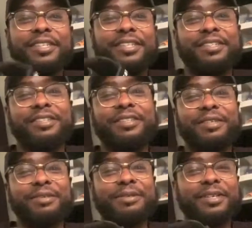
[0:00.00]
You
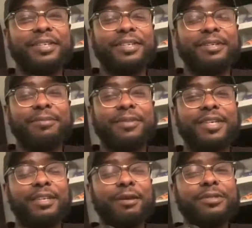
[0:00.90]
know, uh,
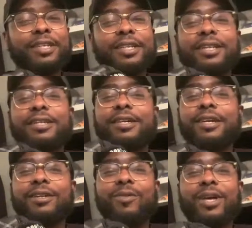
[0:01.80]
it, there was another
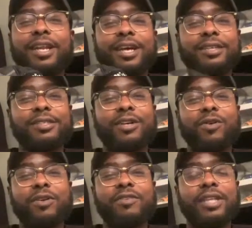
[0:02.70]
colorway that I saw
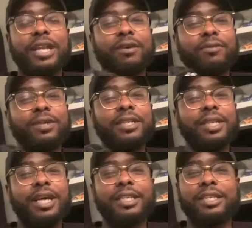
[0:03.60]
of it that I really
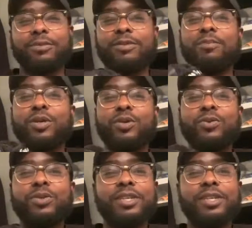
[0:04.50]
liked. It was blue.